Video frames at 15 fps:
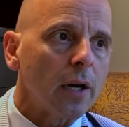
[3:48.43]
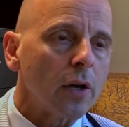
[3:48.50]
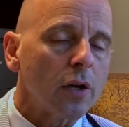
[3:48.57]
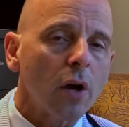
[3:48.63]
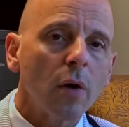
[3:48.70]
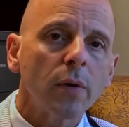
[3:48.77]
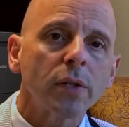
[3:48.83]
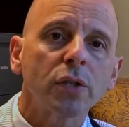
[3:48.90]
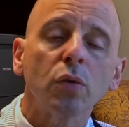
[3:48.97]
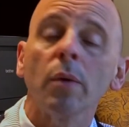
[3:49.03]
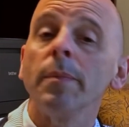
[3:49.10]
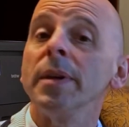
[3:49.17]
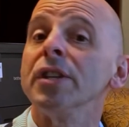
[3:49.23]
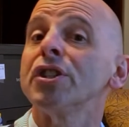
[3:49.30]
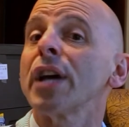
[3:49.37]
Going to a
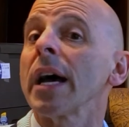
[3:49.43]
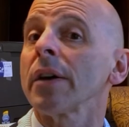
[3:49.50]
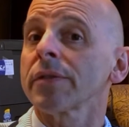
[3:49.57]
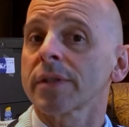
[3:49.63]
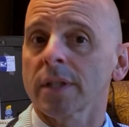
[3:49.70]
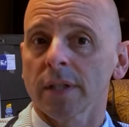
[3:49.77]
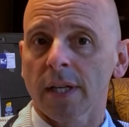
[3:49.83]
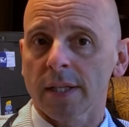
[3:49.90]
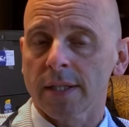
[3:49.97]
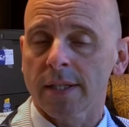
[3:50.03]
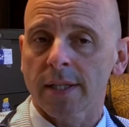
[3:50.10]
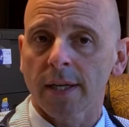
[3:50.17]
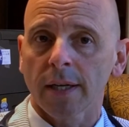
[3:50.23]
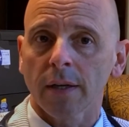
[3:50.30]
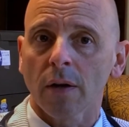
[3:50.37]
beach house, let's
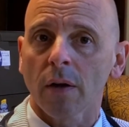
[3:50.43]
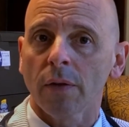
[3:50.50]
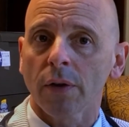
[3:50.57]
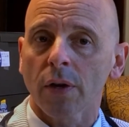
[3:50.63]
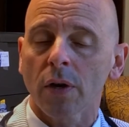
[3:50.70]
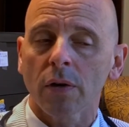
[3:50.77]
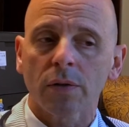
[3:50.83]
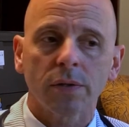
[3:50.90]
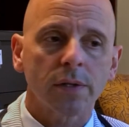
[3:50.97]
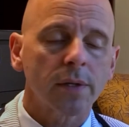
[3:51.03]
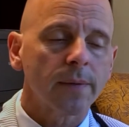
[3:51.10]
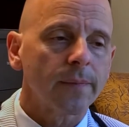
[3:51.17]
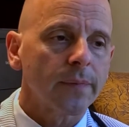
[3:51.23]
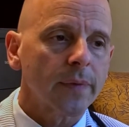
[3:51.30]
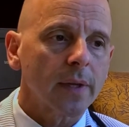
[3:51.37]
say, on the coast,
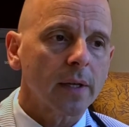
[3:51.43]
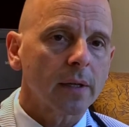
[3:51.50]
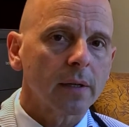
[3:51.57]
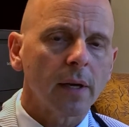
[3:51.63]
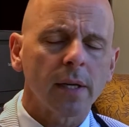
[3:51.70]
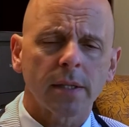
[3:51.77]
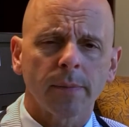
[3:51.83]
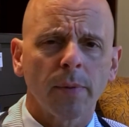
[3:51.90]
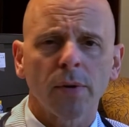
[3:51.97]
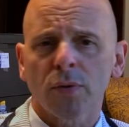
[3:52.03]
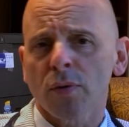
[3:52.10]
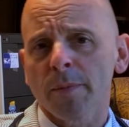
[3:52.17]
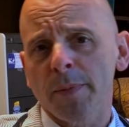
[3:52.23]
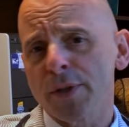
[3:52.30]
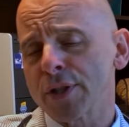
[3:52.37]
as opposed
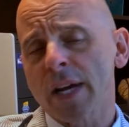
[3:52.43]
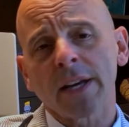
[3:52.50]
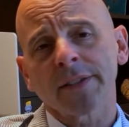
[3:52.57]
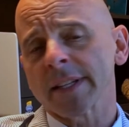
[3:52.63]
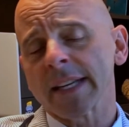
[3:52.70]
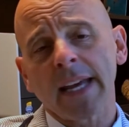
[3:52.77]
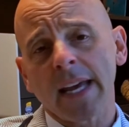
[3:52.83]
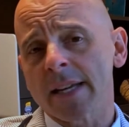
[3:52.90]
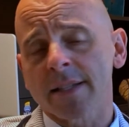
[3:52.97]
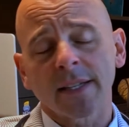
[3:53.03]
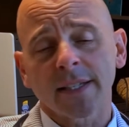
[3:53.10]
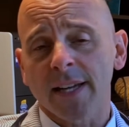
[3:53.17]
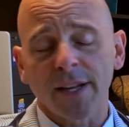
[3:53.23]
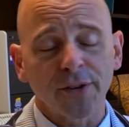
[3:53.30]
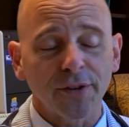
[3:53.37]
to a beach house in
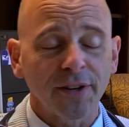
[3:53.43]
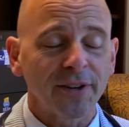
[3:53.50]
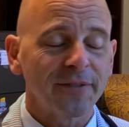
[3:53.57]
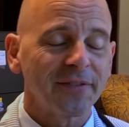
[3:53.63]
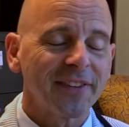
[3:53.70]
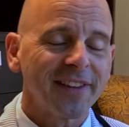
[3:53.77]
Kansas, I don't know.